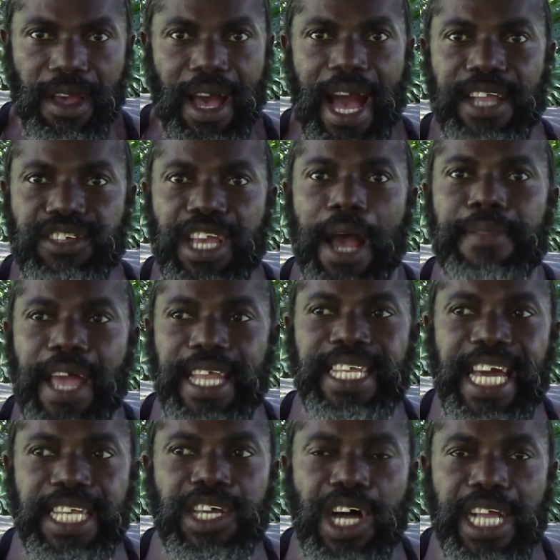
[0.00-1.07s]
a job that
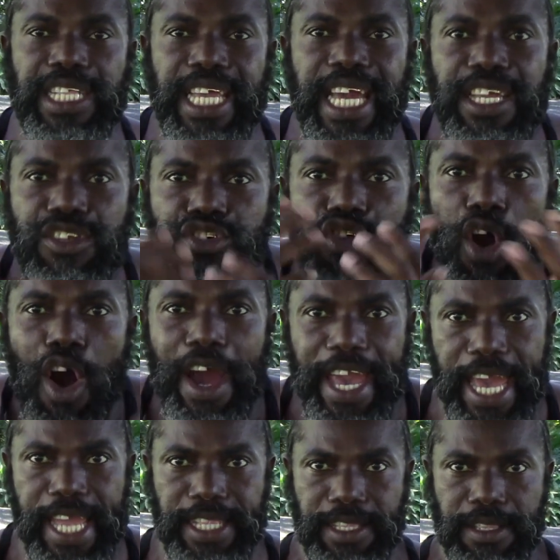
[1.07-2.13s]
they're not
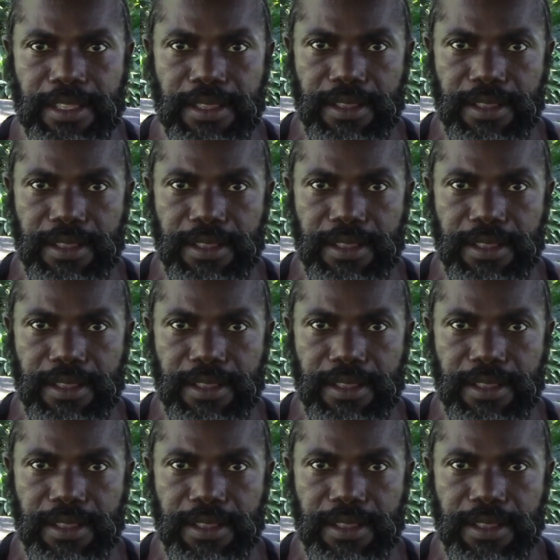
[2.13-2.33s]
enjoying,